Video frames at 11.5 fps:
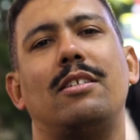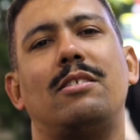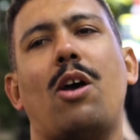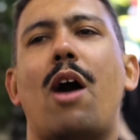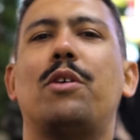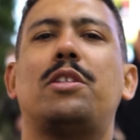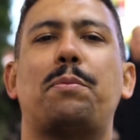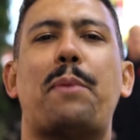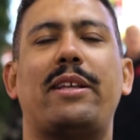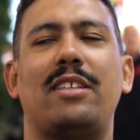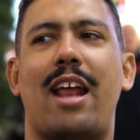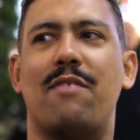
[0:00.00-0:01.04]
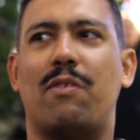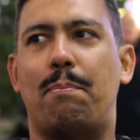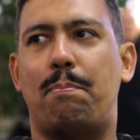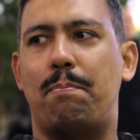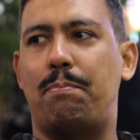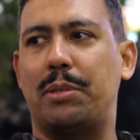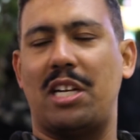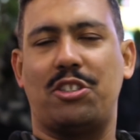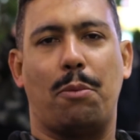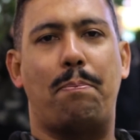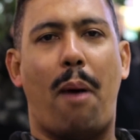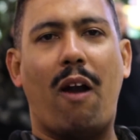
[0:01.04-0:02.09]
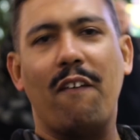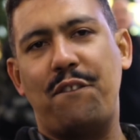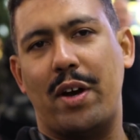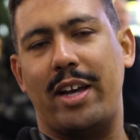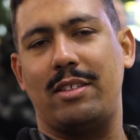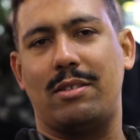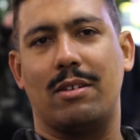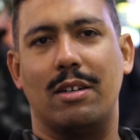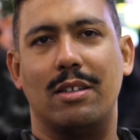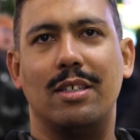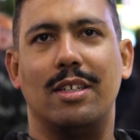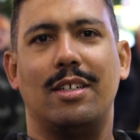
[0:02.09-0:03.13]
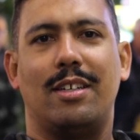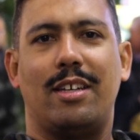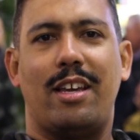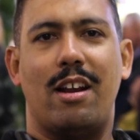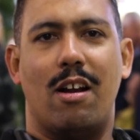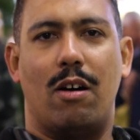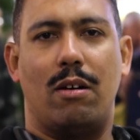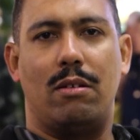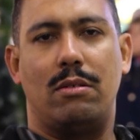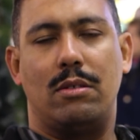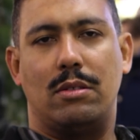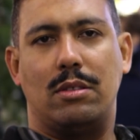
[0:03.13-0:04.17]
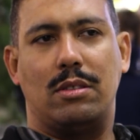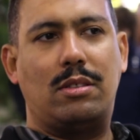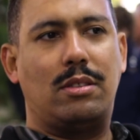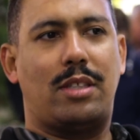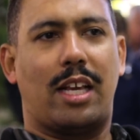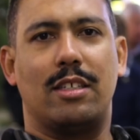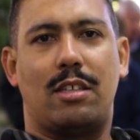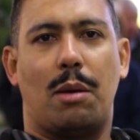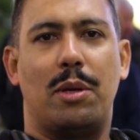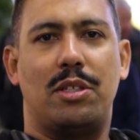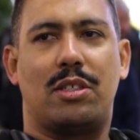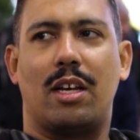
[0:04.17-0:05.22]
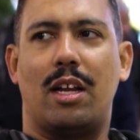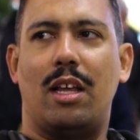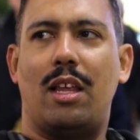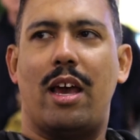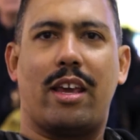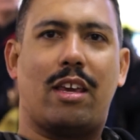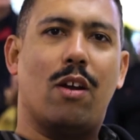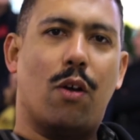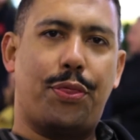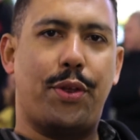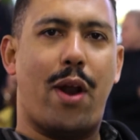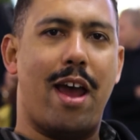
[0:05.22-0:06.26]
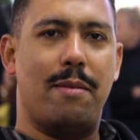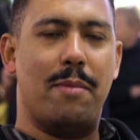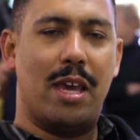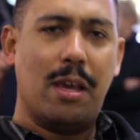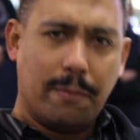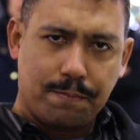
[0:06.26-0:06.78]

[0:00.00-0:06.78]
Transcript: So I was expecting to have a potential bar fight, or, you know, thinking someone's gonna, like, you know, threaten me.